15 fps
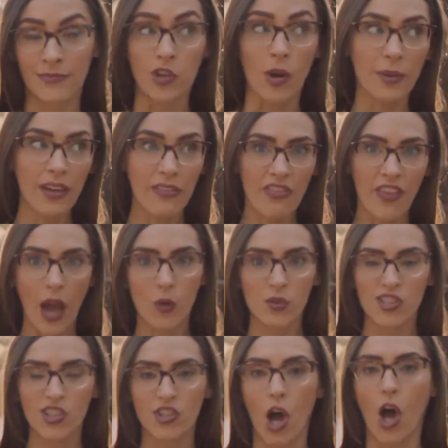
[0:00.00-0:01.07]
Dropping
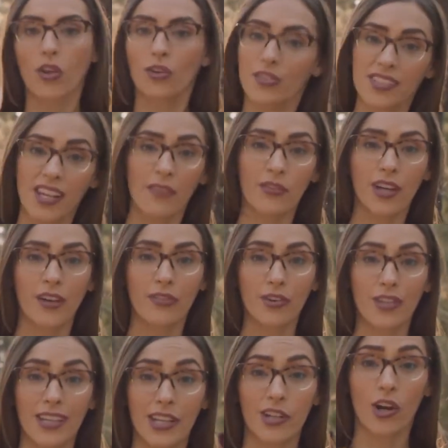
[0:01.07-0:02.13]
$1,000 every other
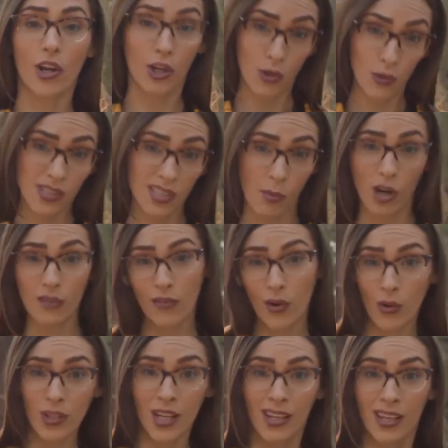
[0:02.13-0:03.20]
year on a new
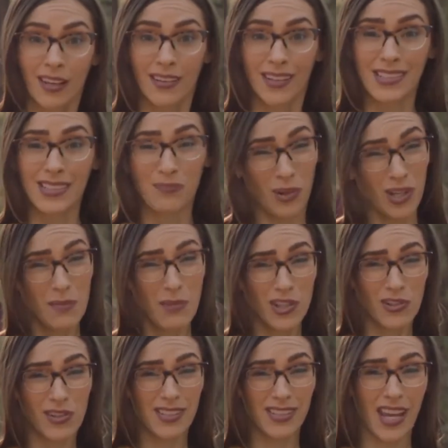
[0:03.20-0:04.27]
smartphone that's pretty
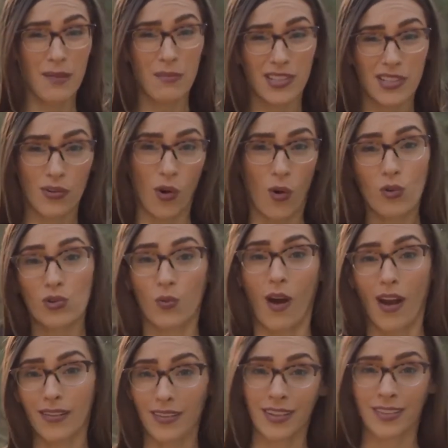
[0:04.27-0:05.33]
much the same as your old
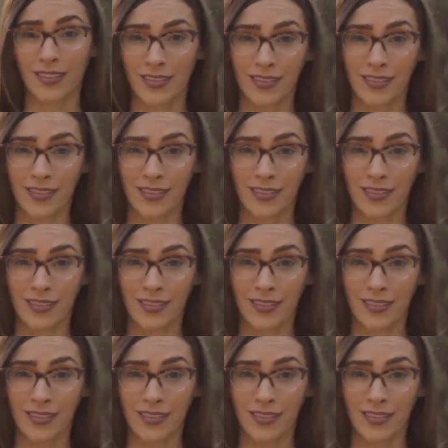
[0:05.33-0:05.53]
one.